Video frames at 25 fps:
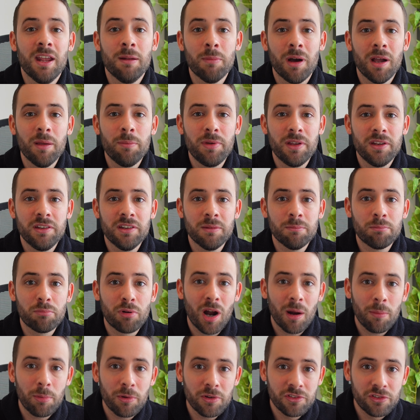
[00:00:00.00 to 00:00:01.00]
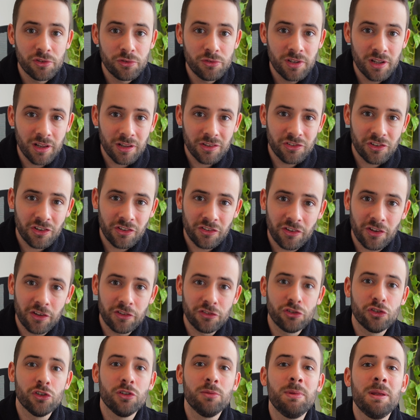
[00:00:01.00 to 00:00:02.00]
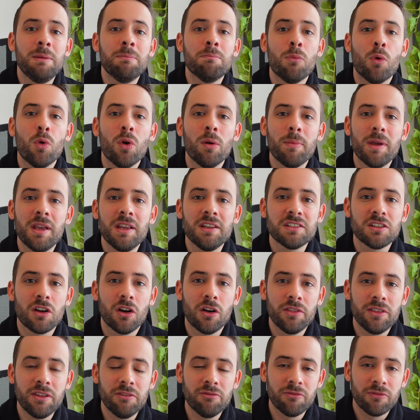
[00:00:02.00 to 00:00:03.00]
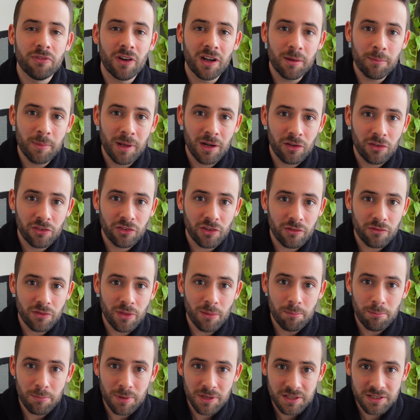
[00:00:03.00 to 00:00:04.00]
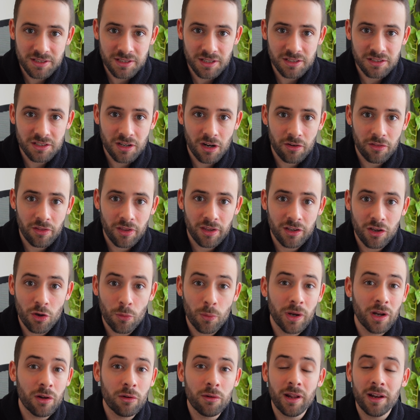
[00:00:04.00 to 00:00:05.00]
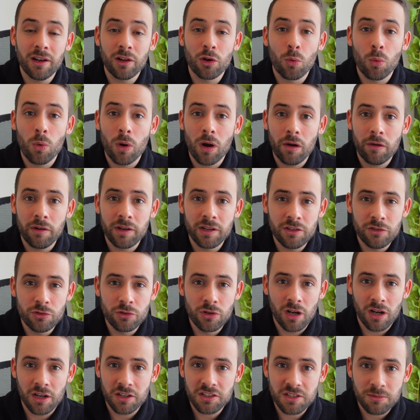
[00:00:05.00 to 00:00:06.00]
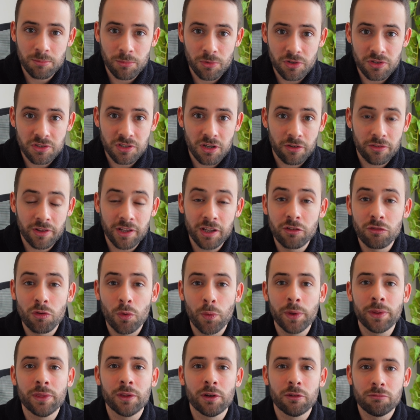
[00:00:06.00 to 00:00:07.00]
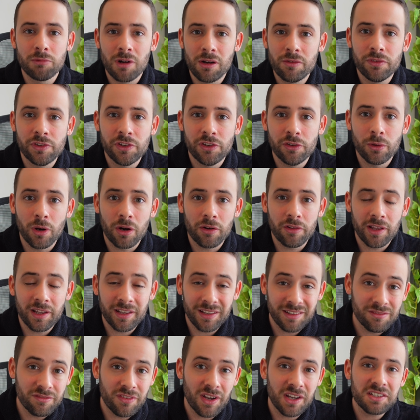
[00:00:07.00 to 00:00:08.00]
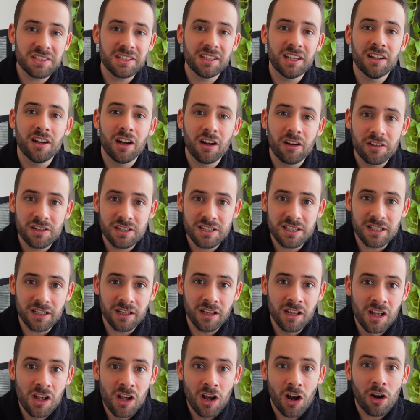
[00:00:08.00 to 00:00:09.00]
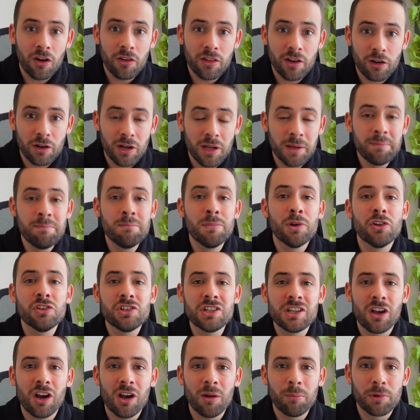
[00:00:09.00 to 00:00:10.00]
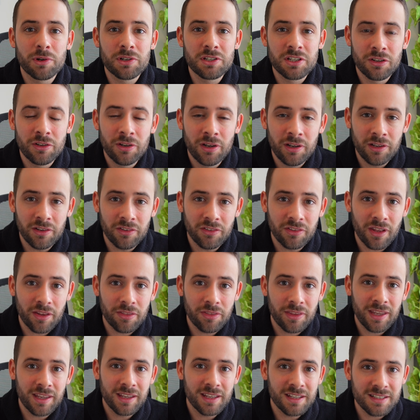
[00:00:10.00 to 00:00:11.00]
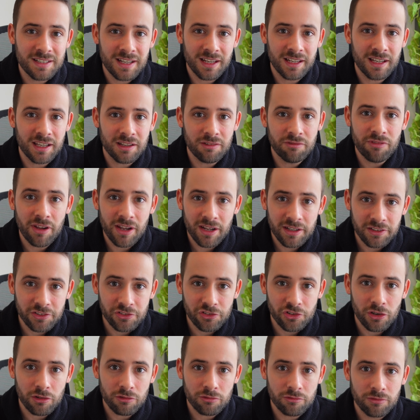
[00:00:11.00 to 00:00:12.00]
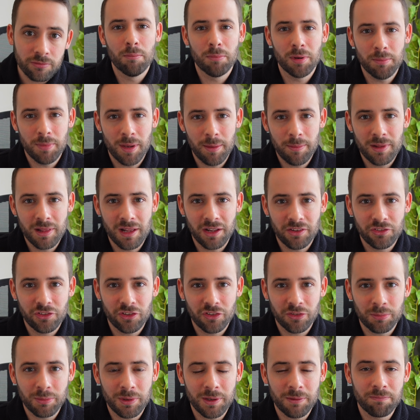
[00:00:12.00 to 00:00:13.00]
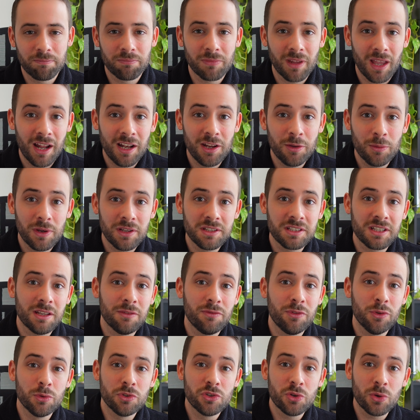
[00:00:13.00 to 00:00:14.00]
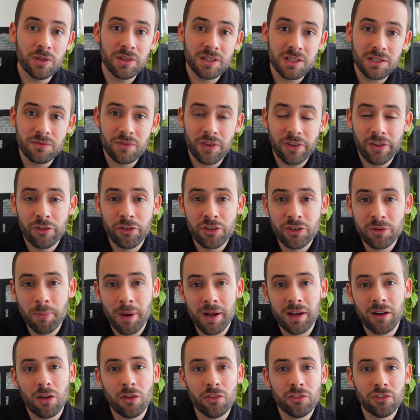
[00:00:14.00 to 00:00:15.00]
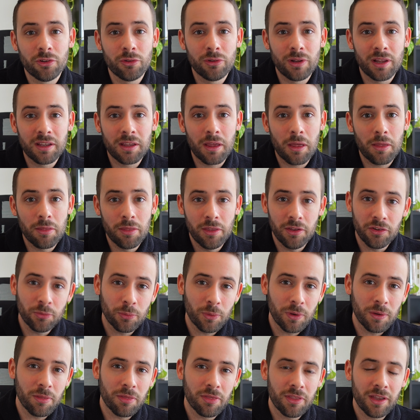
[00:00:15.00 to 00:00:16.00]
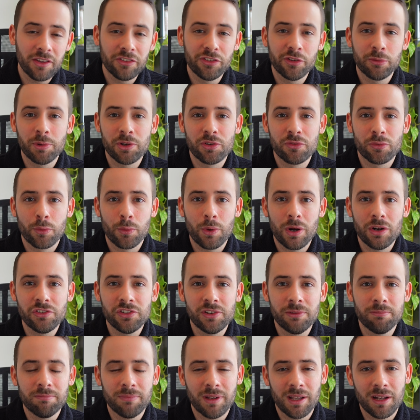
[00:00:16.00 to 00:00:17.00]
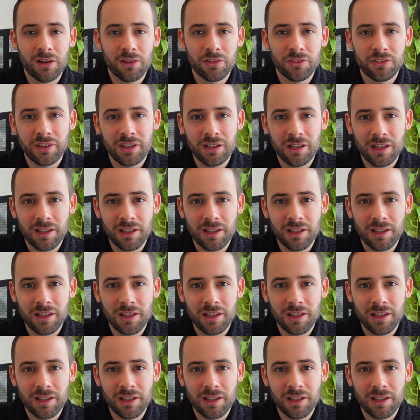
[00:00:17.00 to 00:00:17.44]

In my opinion, proper due diligence should be more based on the fundamentals of the business. Are they going out and acquiring new customers? Are they growing their revenue? Are they investing in R&D? Are there emerging opportunities that they can take advantage of? But maybe that's just me. Anyways, if you enjoyed this video, you might also like this one. Thanks so much for watching and I'll see you